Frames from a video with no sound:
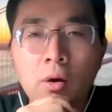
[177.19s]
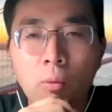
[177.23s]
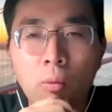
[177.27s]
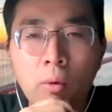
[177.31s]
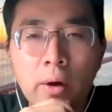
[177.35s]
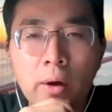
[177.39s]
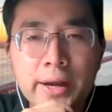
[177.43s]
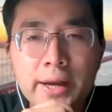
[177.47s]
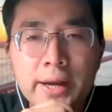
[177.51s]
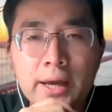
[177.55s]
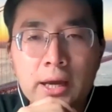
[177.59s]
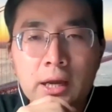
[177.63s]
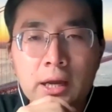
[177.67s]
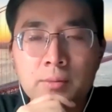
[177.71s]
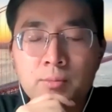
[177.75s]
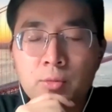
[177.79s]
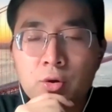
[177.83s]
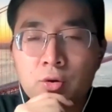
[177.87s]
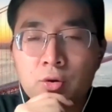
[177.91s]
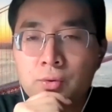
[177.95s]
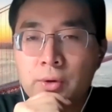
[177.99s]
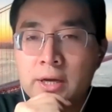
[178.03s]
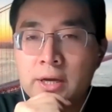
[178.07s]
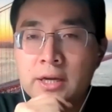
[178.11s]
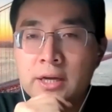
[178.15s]
One
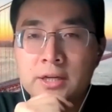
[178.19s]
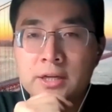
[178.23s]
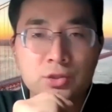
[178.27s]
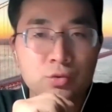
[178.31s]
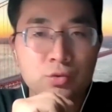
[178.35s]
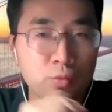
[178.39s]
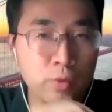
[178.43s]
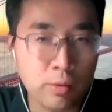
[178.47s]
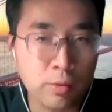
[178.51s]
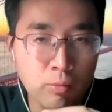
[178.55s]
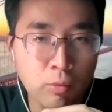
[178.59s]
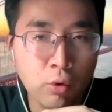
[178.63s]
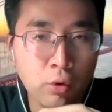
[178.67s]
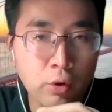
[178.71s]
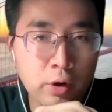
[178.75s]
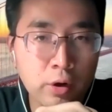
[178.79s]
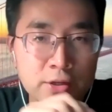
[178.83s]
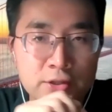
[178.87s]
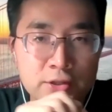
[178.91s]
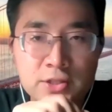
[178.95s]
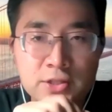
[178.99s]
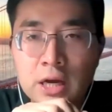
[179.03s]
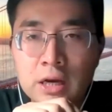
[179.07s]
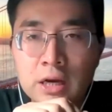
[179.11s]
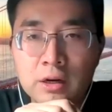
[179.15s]
animal is
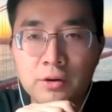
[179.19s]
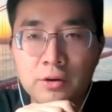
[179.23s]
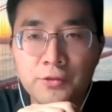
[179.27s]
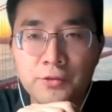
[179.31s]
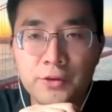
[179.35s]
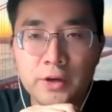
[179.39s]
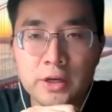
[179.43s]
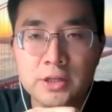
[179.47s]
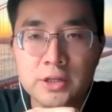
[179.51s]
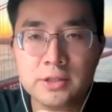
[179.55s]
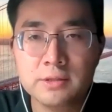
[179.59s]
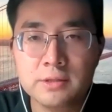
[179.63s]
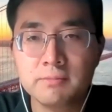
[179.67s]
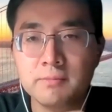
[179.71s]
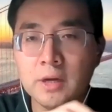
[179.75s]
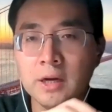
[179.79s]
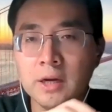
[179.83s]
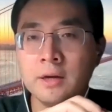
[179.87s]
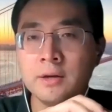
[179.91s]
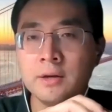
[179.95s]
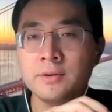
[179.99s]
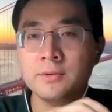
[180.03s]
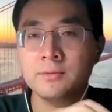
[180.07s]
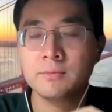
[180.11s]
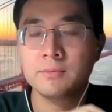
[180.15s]
remora suckerfish.
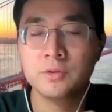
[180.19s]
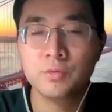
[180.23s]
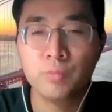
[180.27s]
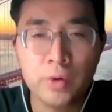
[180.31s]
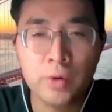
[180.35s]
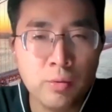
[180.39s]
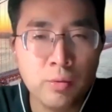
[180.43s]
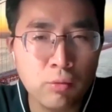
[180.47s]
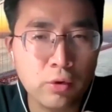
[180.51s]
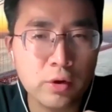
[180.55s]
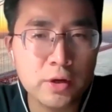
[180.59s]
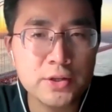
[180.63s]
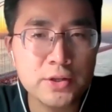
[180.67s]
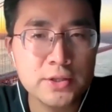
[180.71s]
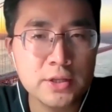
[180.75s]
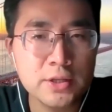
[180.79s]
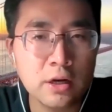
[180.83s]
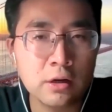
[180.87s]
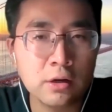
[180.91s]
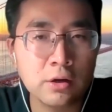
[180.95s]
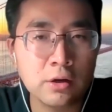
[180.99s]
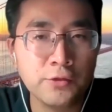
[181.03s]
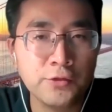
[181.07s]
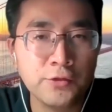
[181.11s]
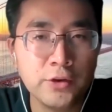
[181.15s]
The remora
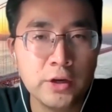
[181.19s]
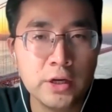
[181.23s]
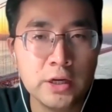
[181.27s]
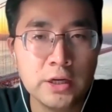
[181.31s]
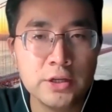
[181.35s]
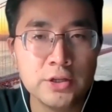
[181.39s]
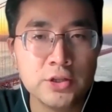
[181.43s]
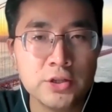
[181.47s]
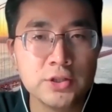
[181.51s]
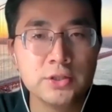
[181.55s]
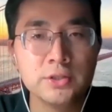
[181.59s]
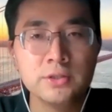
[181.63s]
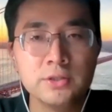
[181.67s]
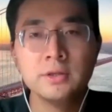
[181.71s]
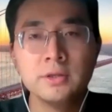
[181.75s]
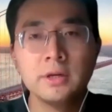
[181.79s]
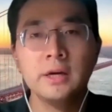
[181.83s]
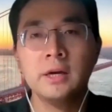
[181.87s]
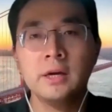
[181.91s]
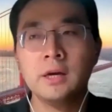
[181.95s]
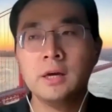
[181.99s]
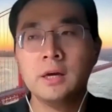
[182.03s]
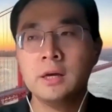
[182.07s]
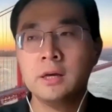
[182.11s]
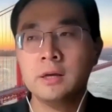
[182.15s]
suckerfish,
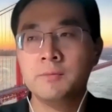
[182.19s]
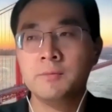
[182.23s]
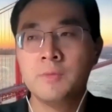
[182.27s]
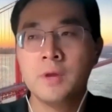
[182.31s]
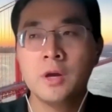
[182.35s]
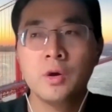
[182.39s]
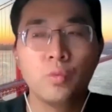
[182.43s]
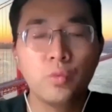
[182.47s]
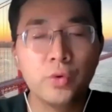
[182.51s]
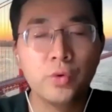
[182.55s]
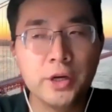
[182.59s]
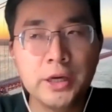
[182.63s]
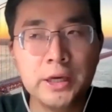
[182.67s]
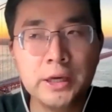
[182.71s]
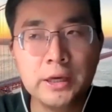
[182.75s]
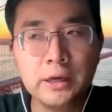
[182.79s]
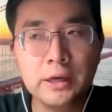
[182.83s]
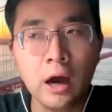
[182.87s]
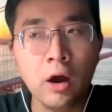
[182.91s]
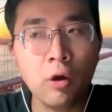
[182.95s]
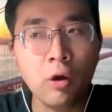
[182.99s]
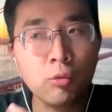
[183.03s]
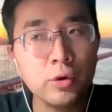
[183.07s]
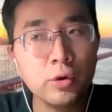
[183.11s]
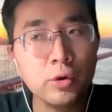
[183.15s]

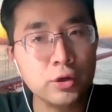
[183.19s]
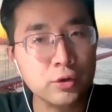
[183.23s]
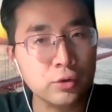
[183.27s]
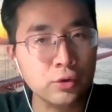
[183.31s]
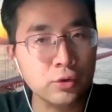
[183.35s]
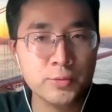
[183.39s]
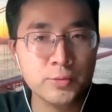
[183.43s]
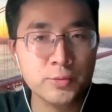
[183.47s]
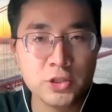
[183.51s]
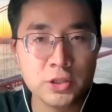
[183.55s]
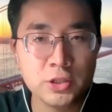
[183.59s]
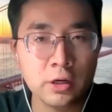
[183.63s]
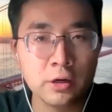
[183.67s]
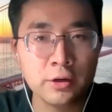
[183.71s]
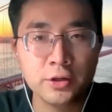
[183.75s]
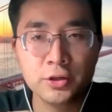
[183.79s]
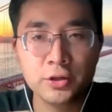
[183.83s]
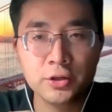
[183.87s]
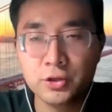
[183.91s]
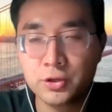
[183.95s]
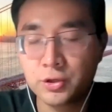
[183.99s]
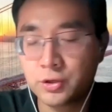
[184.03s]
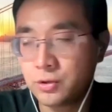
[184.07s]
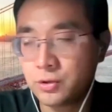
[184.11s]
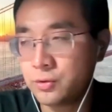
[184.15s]
our group
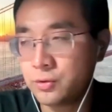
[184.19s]
started to